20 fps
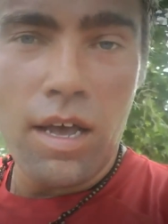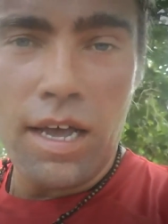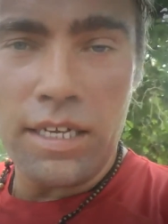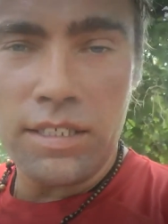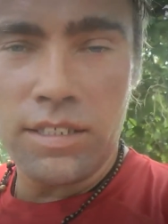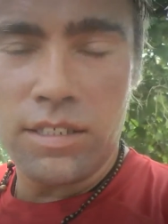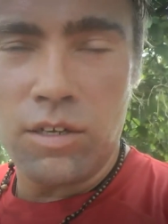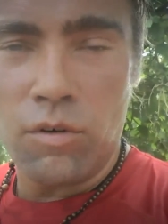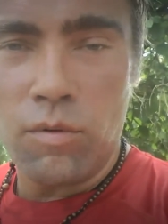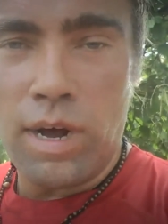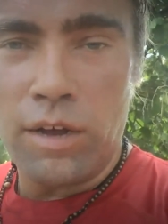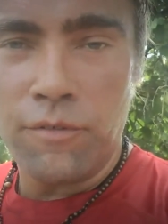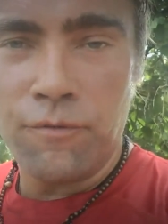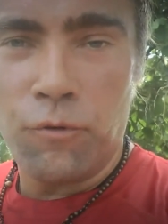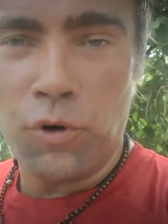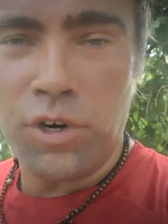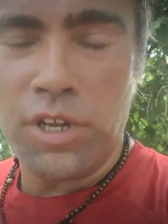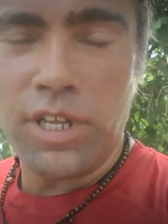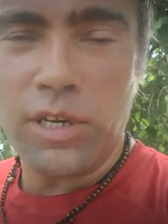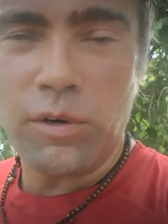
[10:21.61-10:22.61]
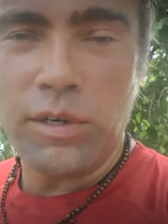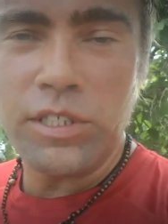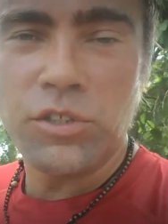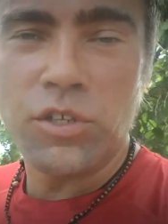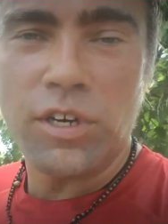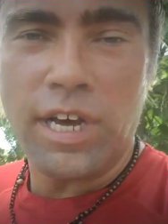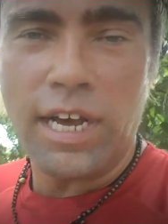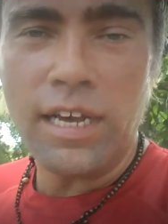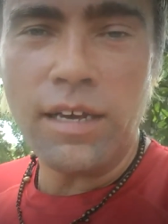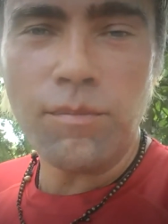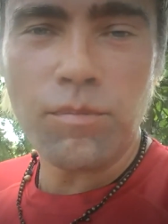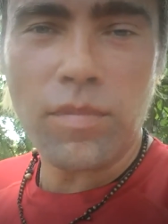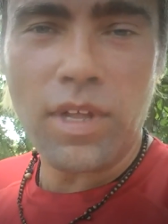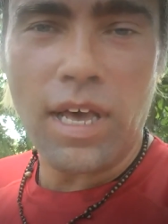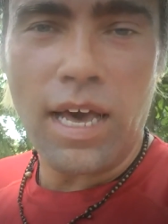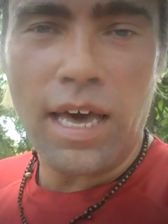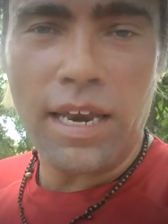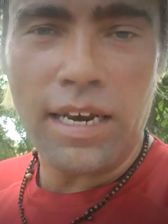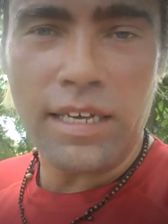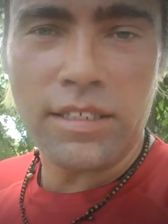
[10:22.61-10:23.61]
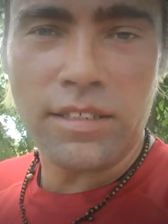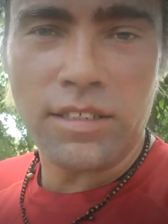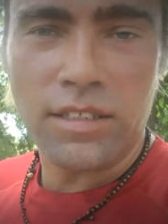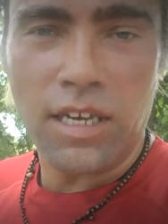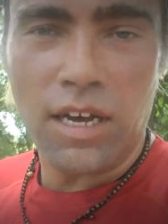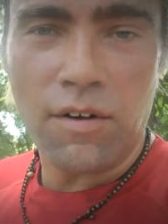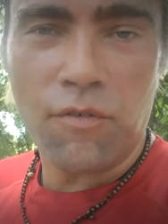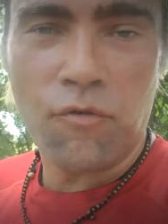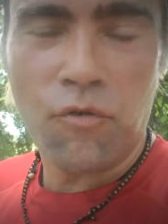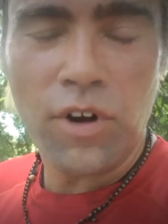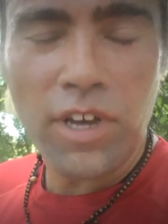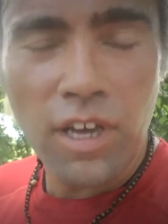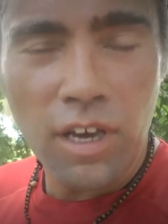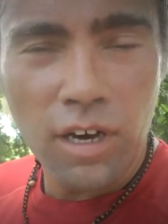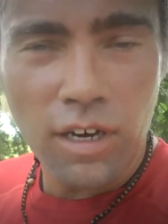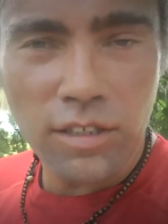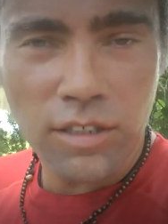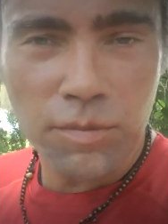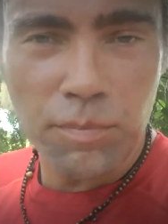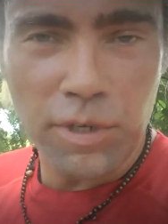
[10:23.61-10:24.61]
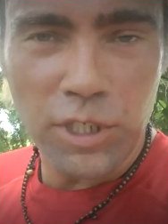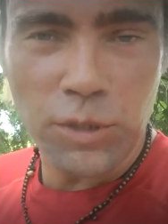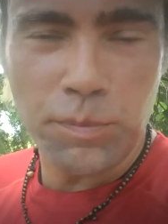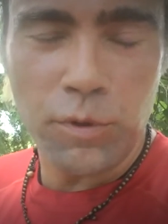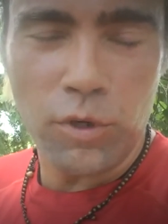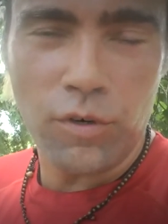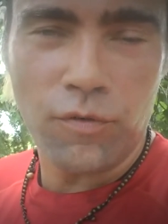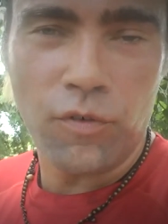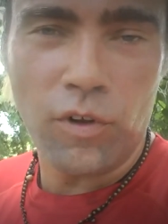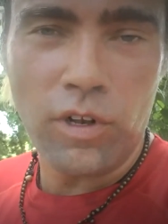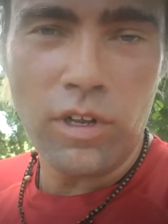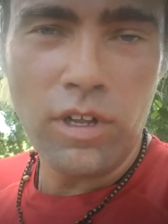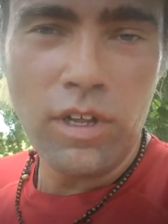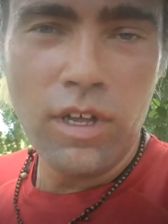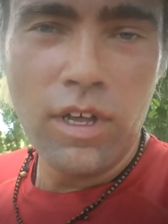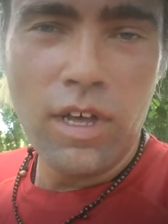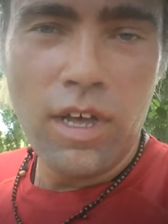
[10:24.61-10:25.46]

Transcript: It's around 40 degrees today and it's freaking hot, but it's beautiful.